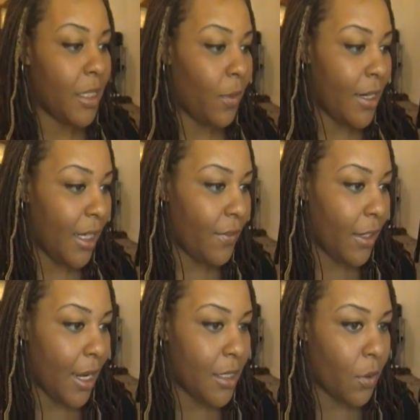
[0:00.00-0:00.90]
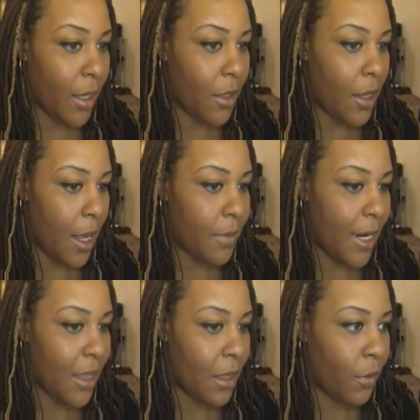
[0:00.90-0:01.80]
but I just wanted to give you guys a quick little
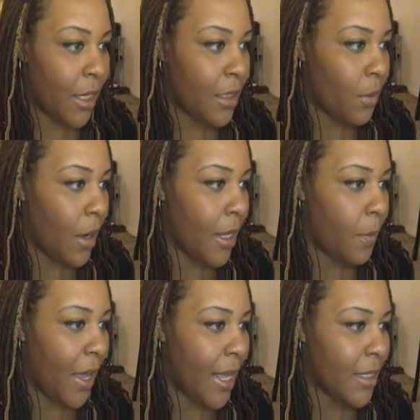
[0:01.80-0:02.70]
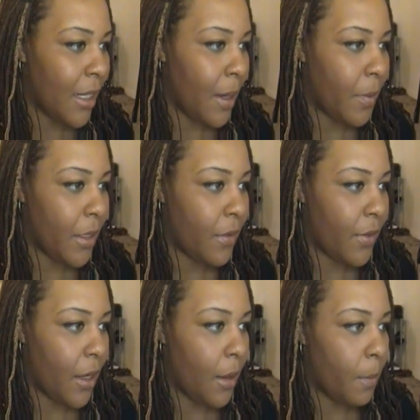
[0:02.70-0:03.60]
update. The reason why the past couple
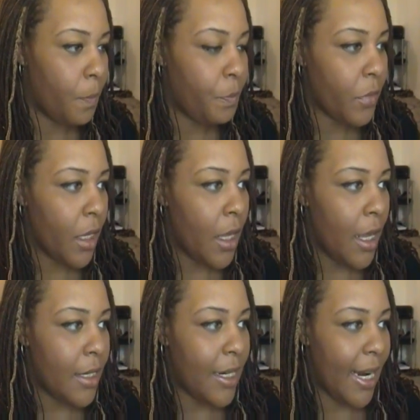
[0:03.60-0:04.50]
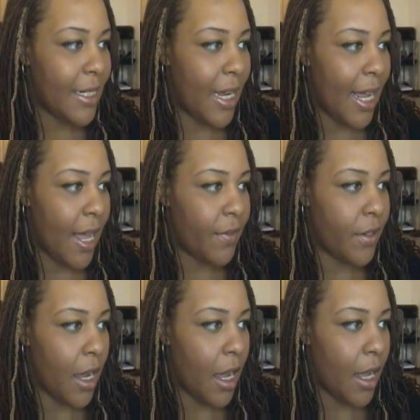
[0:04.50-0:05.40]
of um, days I have
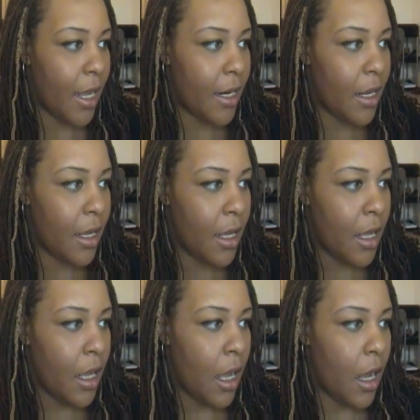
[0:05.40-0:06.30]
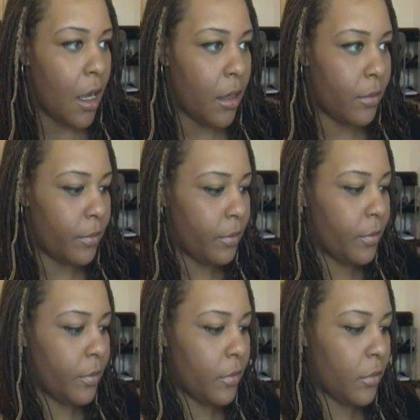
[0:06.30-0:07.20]
not um,
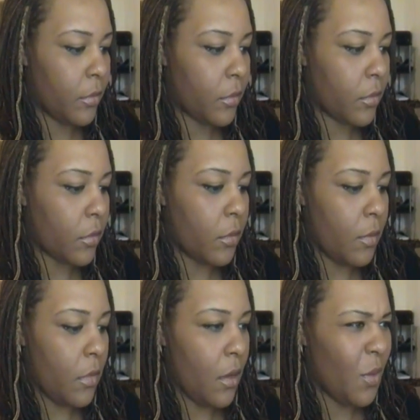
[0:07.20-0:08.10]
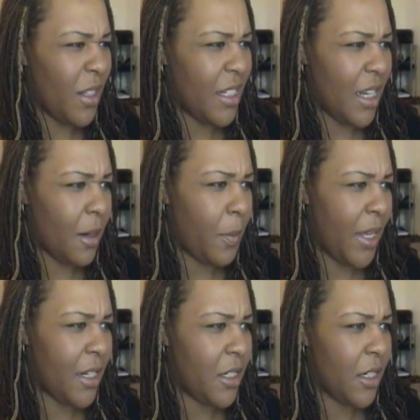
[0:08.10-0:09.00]
really done a
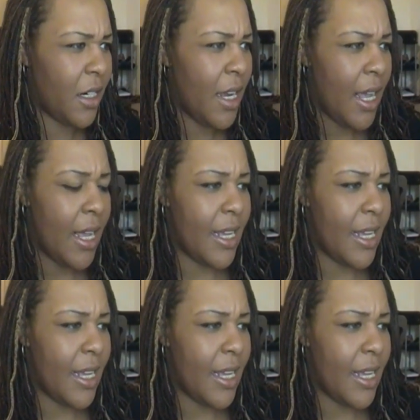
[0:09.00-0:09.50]
picture